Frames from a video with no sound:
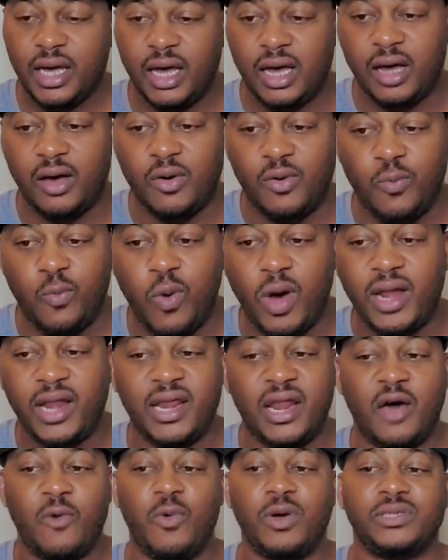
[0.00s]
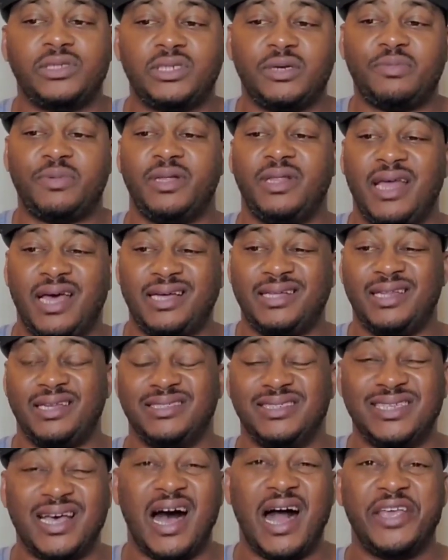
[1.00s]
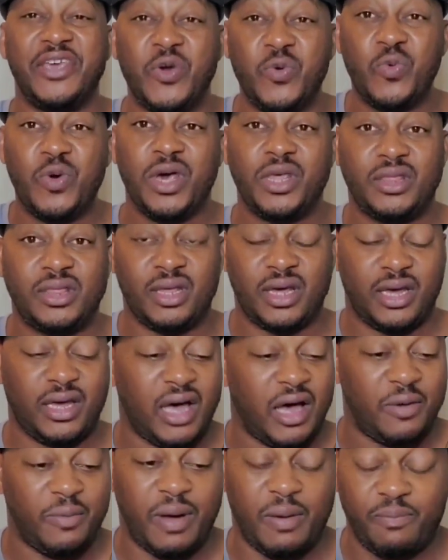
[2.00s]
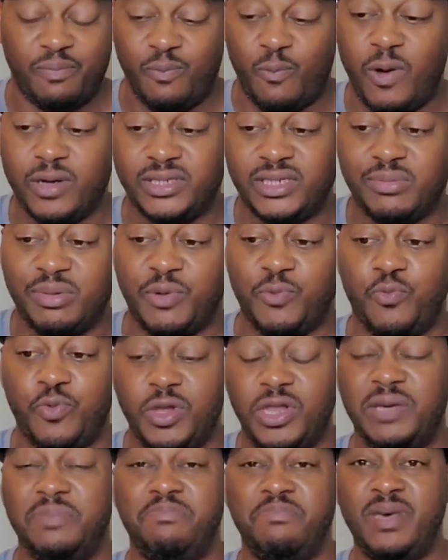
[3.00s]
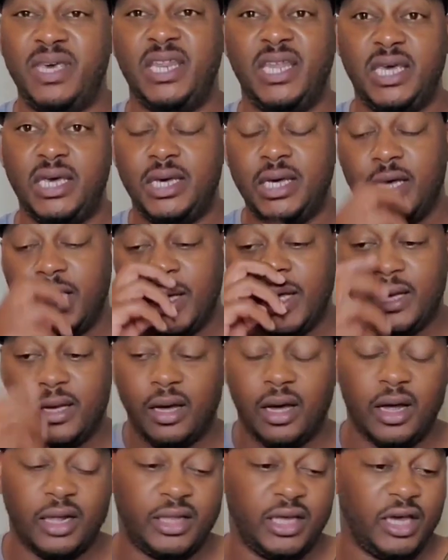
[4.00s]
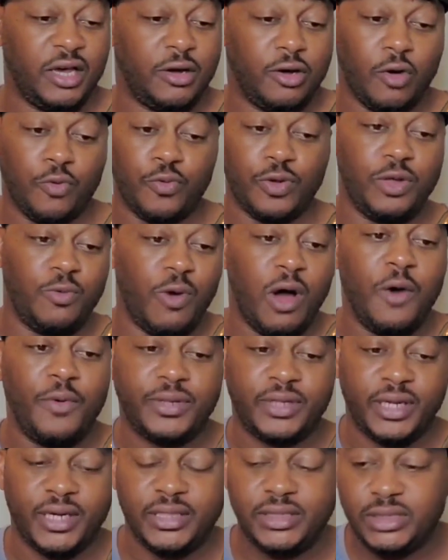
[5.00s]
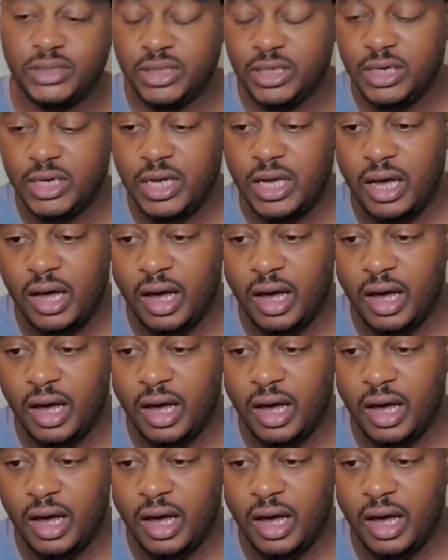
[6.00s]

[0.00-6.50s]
One that I want something like lasagna with. Like, I want something really meaty. I think it'd go really well with this.